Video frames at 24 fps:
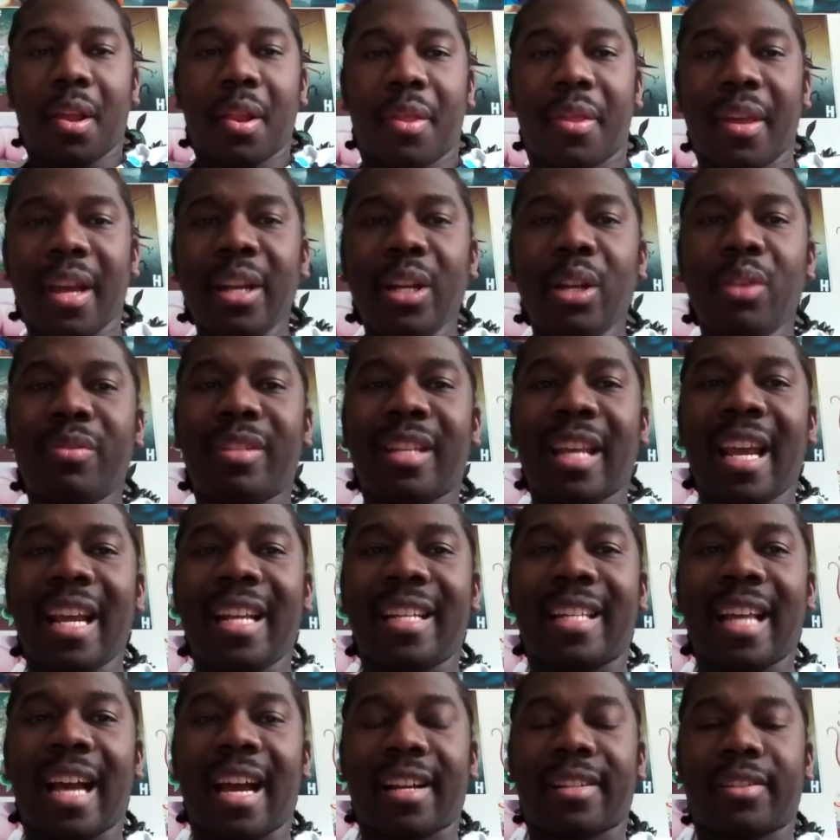Then you take
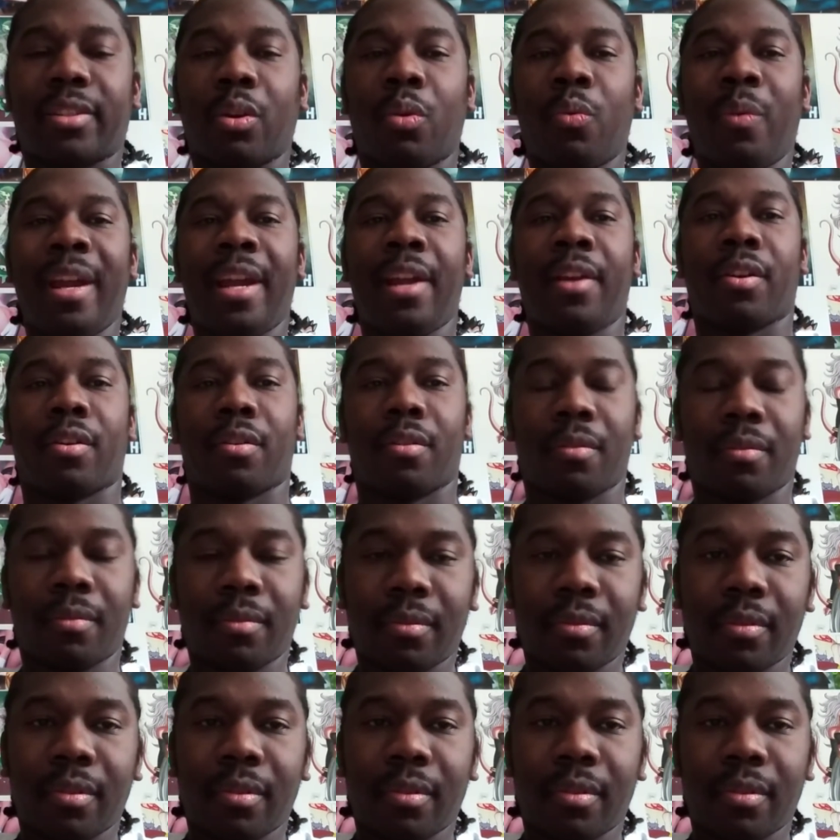Dr. Weedle,